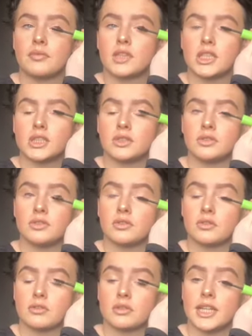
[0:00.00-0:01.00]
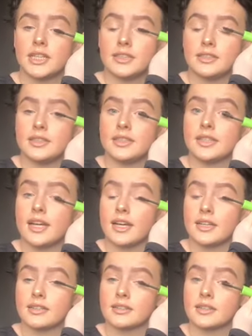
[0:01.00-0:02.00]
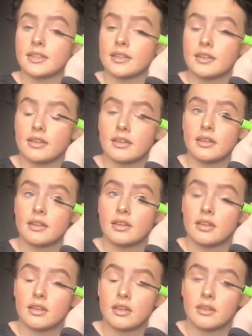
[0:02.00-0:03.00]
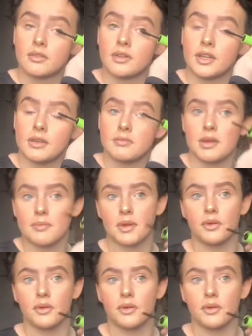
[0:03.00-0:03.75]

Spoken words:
Just don't hesitate to ask, whether it be about